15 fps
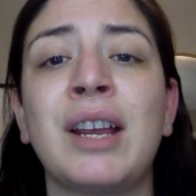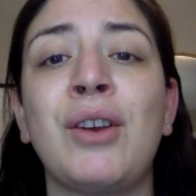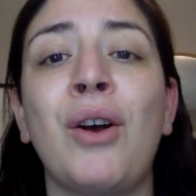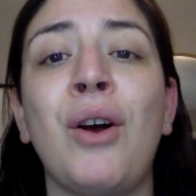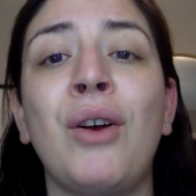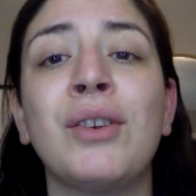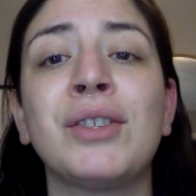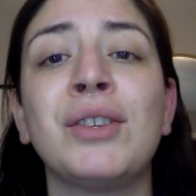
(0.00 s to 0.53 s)
can
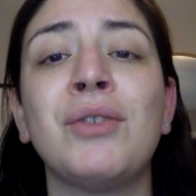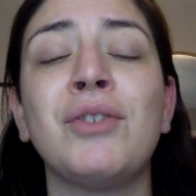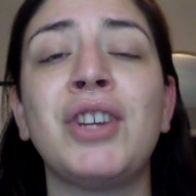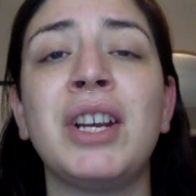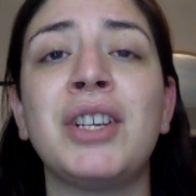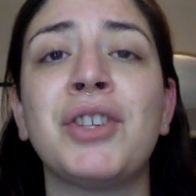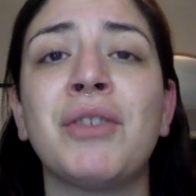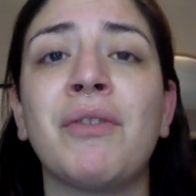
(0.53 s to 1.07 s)
also
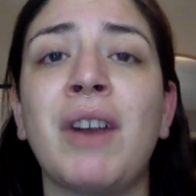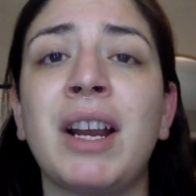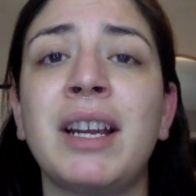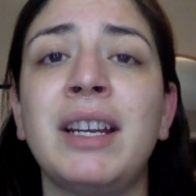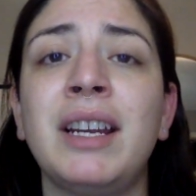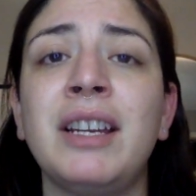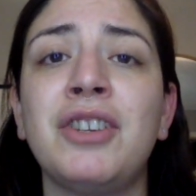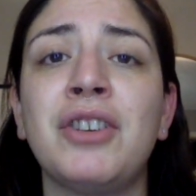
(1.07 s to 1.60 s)
change the
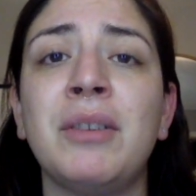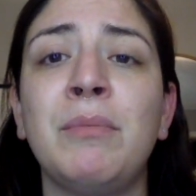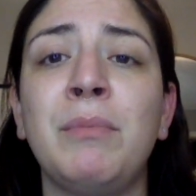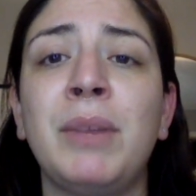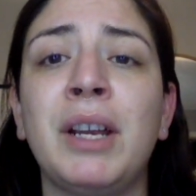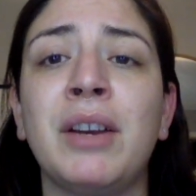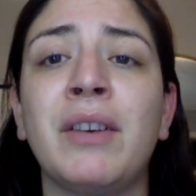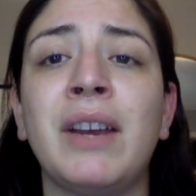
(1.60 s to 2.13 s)
recognition
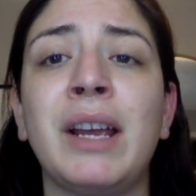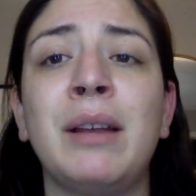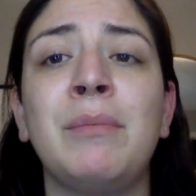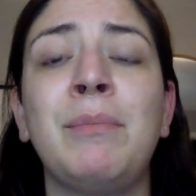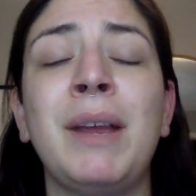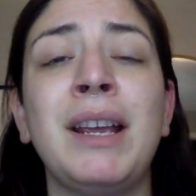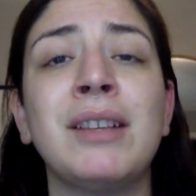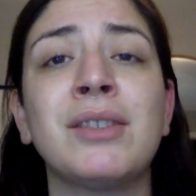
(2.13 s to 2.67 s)

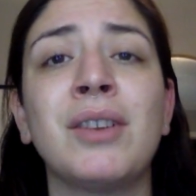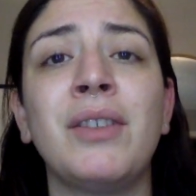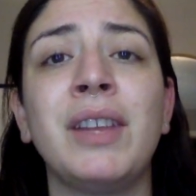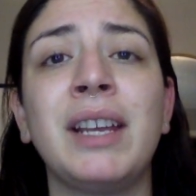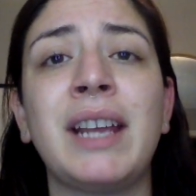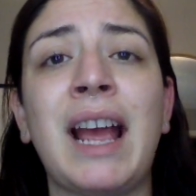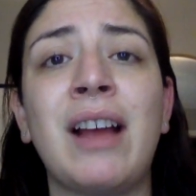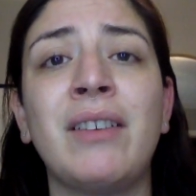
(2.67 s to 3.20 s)
period based on
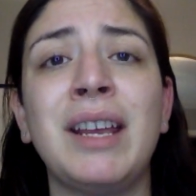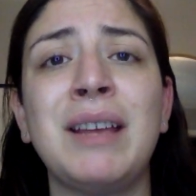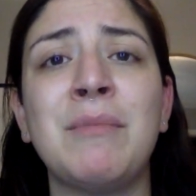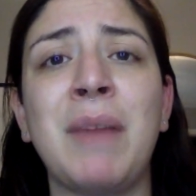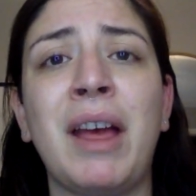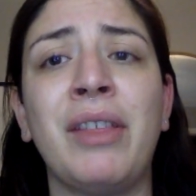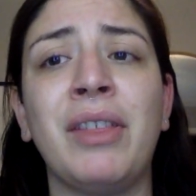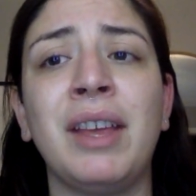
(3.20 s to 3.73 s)
the
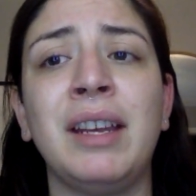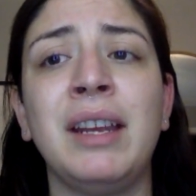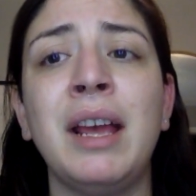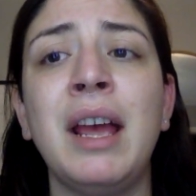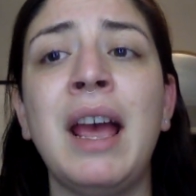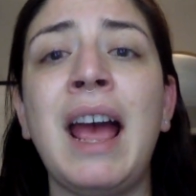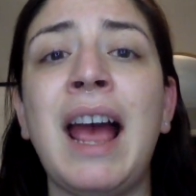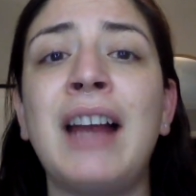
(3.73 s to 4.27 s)
accounting method
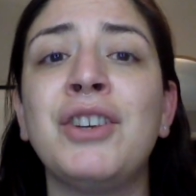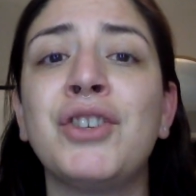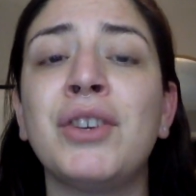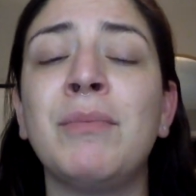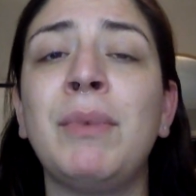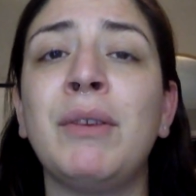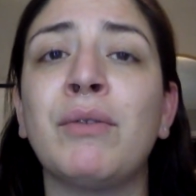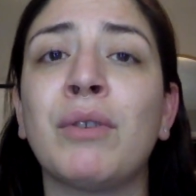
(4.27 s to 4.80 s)
and
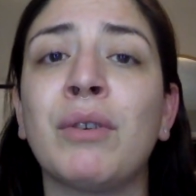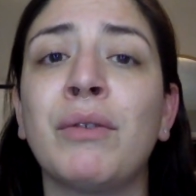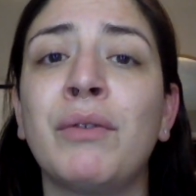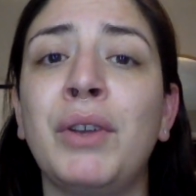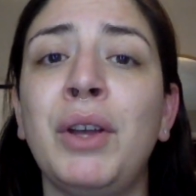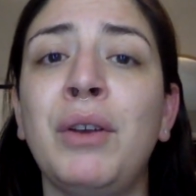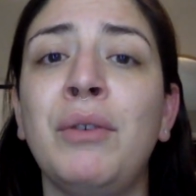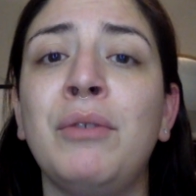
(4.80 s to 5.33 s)
should be
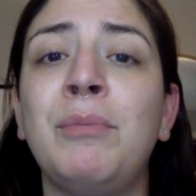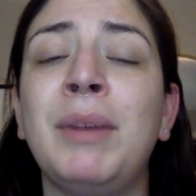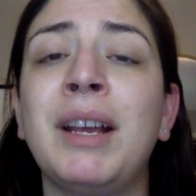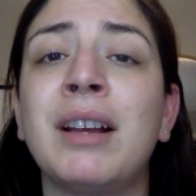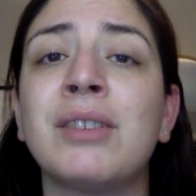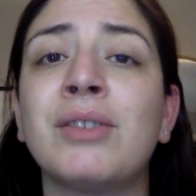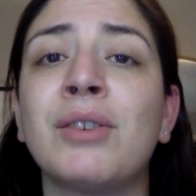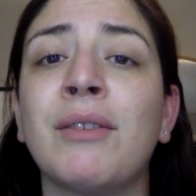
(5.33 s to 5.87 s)
reviewed
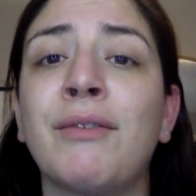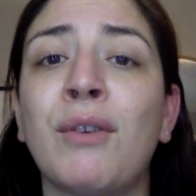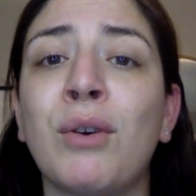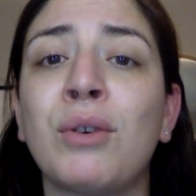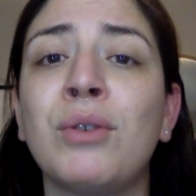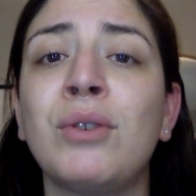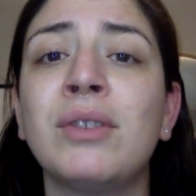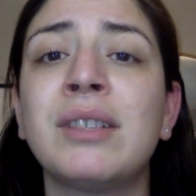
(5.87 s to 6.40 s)
because
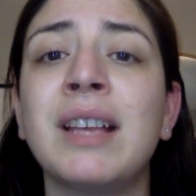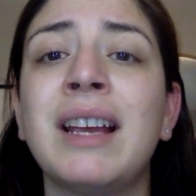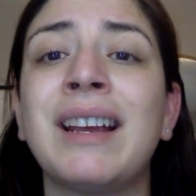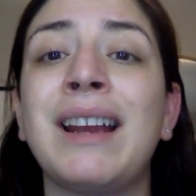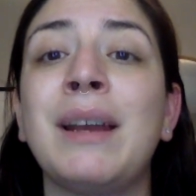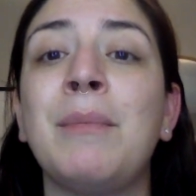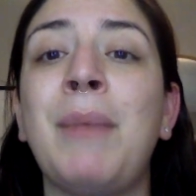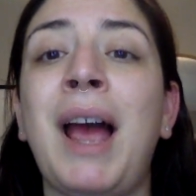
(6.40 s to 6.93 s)
deferrals
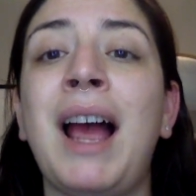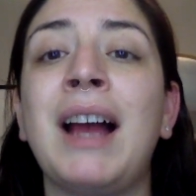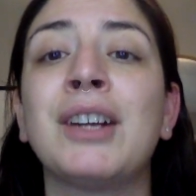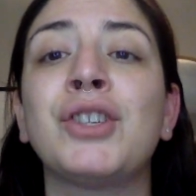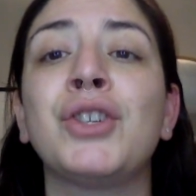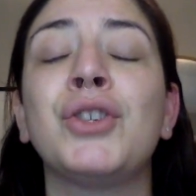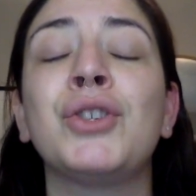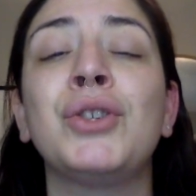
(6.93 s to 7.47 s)
can
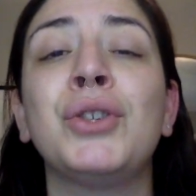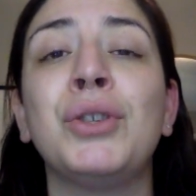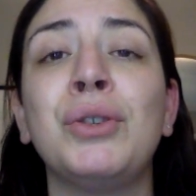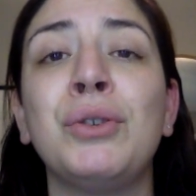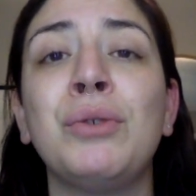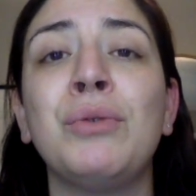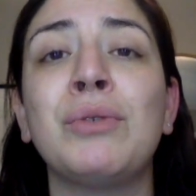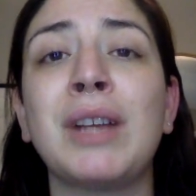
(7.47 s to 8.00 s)
impact
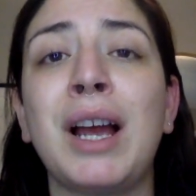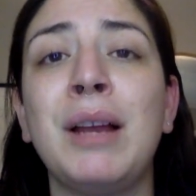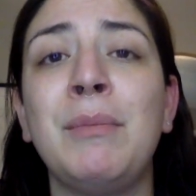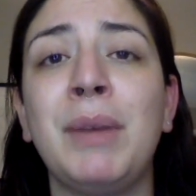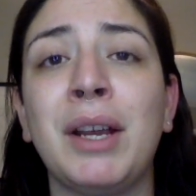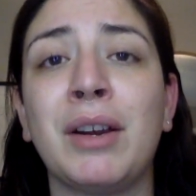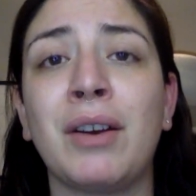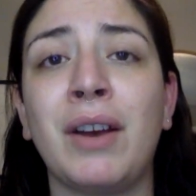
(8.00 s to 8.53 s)
two
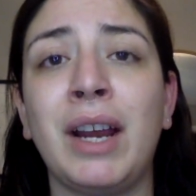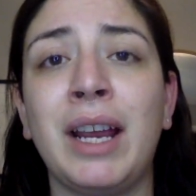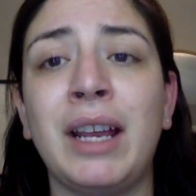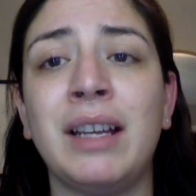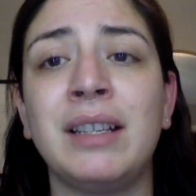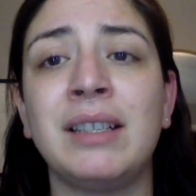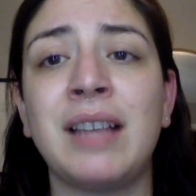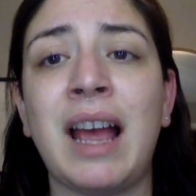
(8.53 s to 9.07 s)
time
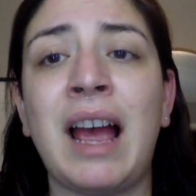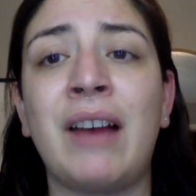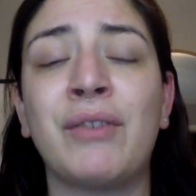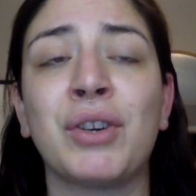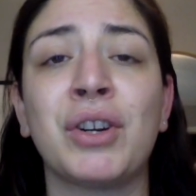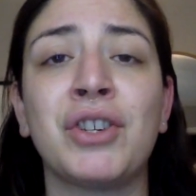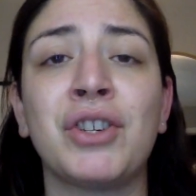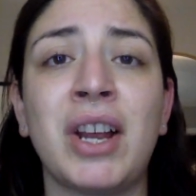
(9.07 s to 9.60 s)
periods
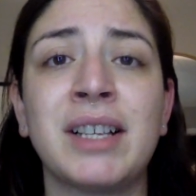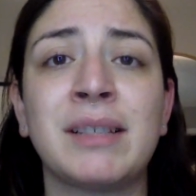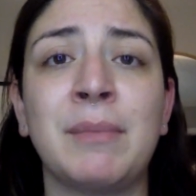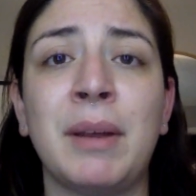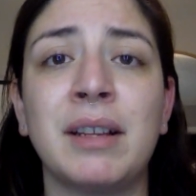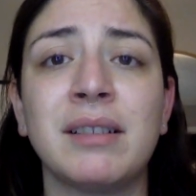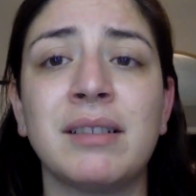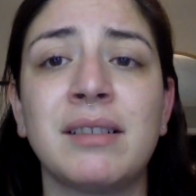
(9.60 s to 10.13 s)
after
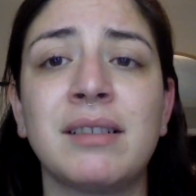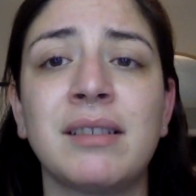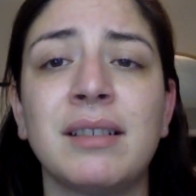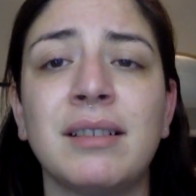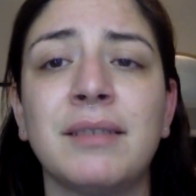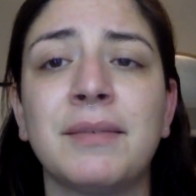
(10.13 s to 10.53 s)
adjustments.